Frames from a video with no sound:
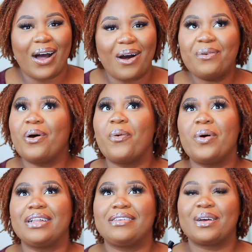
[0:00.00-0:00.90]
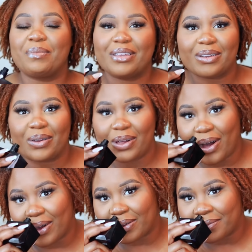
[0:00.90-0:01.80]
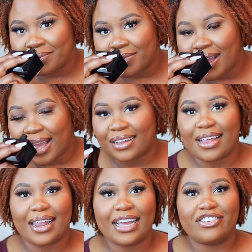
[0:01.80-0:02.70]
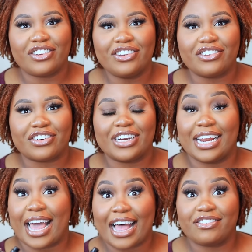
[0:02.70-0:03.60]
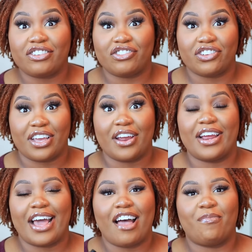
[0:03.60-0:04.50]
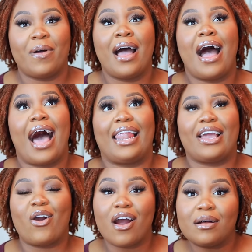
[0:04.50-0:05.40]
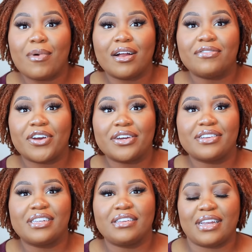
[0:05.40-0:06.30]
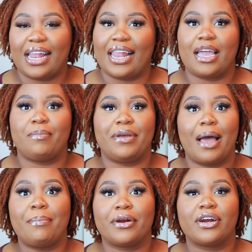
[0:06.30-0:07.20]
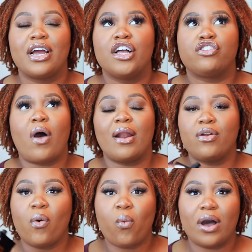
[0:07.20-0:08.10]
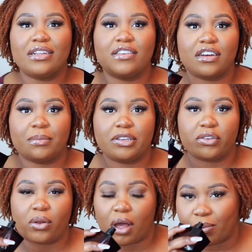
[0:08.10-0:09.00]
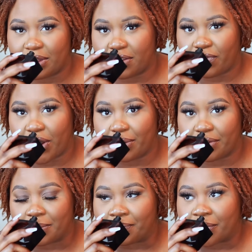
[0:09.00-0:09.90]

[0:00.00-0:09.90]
I don't know what took me so long, because I like ginger, and it has ginger there, and I have, I like cardamom fragrances, and I like pepper. So I don't know what took me so long with this fragrance.